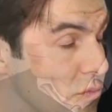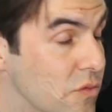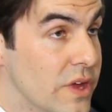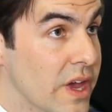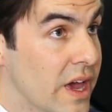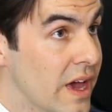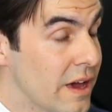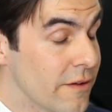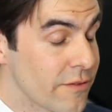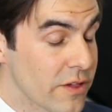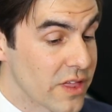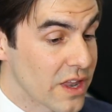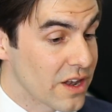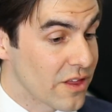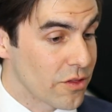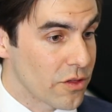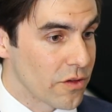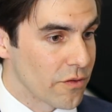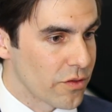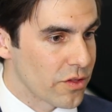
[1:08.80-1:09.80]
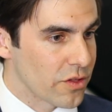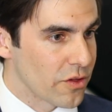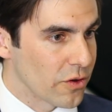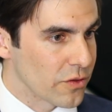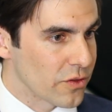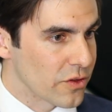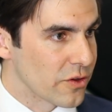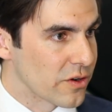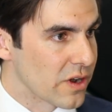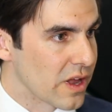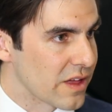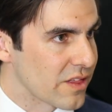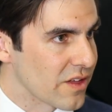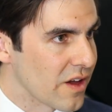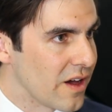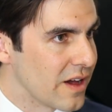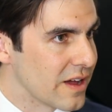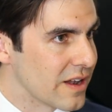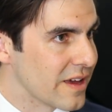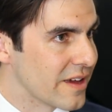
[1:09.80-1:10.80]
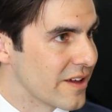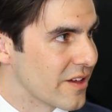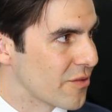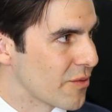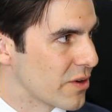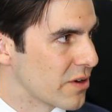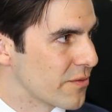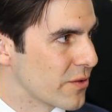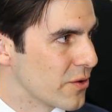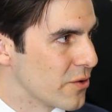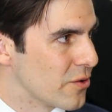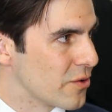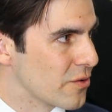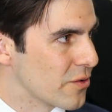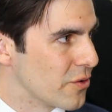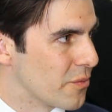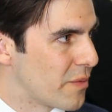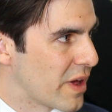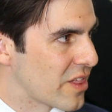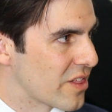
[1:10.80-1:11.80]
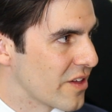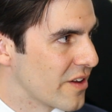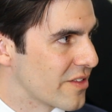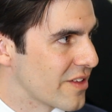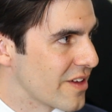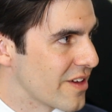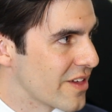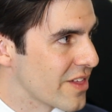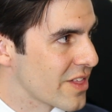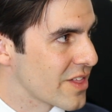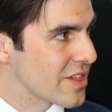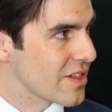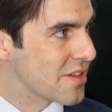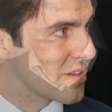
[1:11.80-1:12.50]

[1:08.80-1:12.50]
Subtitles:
Yeah, if there's any sort of stock that you'd like to highlight as one of your best ideas.